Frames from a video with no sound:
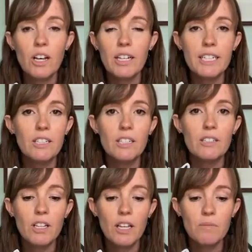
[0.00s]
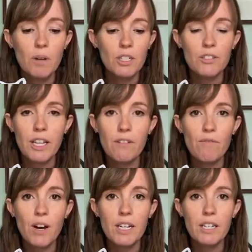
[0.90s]
eat as much as they can
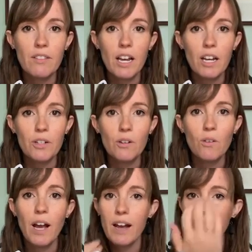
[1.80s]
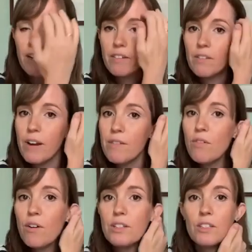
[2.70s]
find in their local area in the
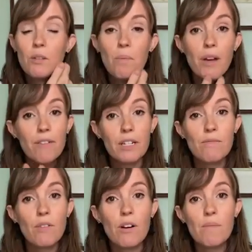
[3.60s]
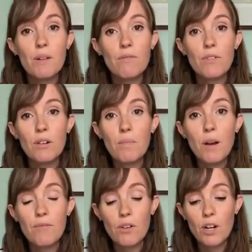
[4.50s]
rainforest. It's a perfect environment for a
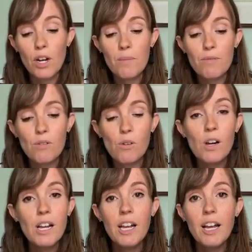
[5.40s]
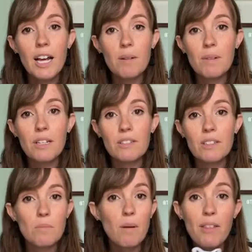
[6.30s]
herbivore, because
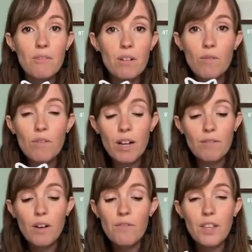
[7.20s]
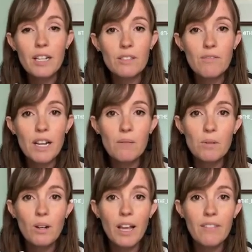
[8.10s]
there's a plethora of things
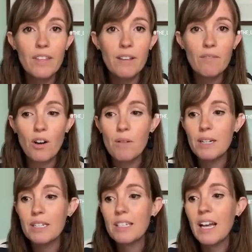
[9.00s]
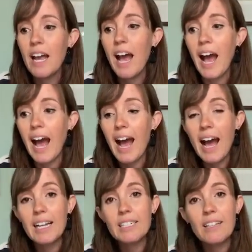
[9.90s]
available in the environment.
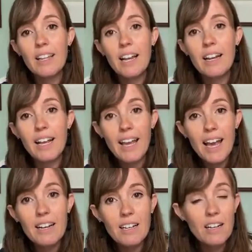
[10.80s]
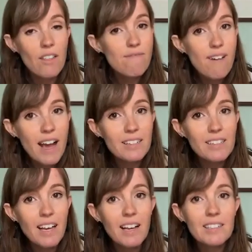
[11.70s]
And then again, another fact
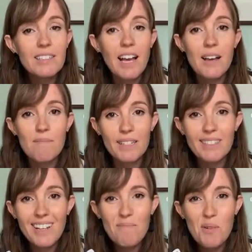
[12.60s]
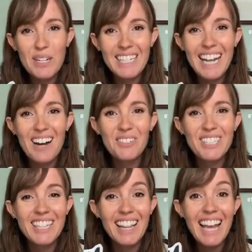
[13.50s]
that my son pointed out
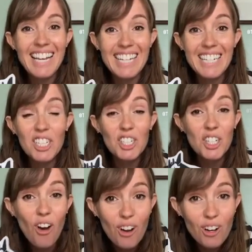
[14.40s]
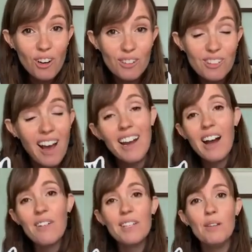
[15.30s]
was that they eat charcoal.
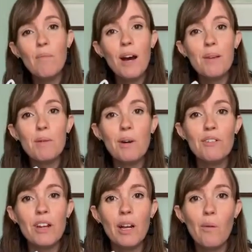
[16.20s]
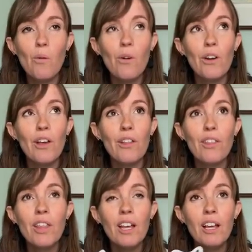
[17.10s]
Now you might be wondering
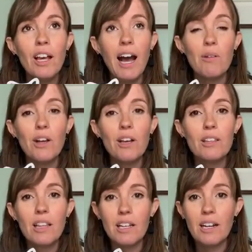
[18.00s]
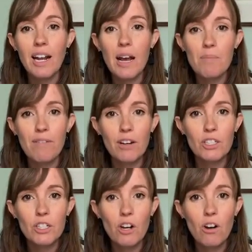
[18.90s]
how on earth an okapi
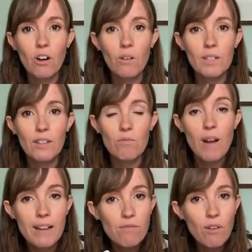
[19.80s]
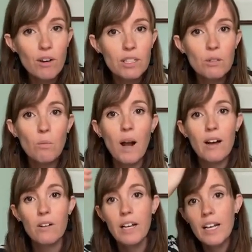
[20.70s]
finds charcoal in the rainforest.
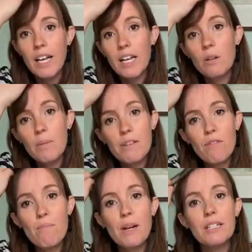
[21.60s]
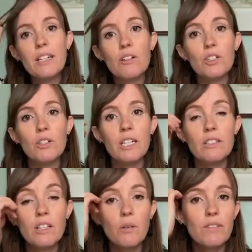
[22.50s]
Well, it'll be from burnt out trees.
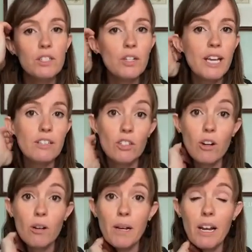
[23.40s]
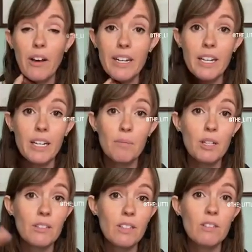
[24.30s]
So if a tree gets struck by lightning,
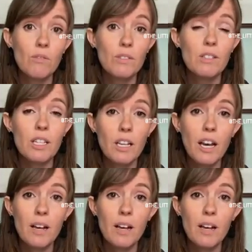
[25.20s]
because there's obviously